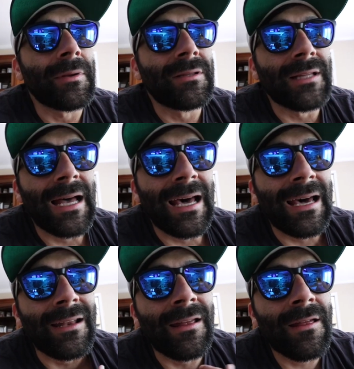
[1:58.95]
I'm
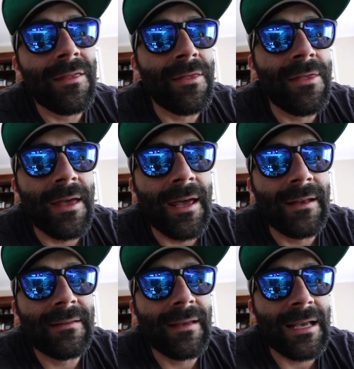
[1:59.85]
glad
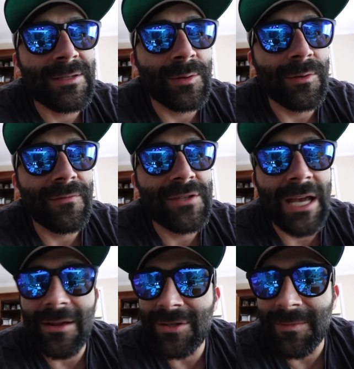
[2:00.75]
that I sort of
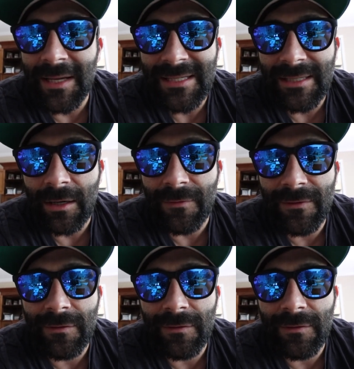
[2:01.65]
challenged myself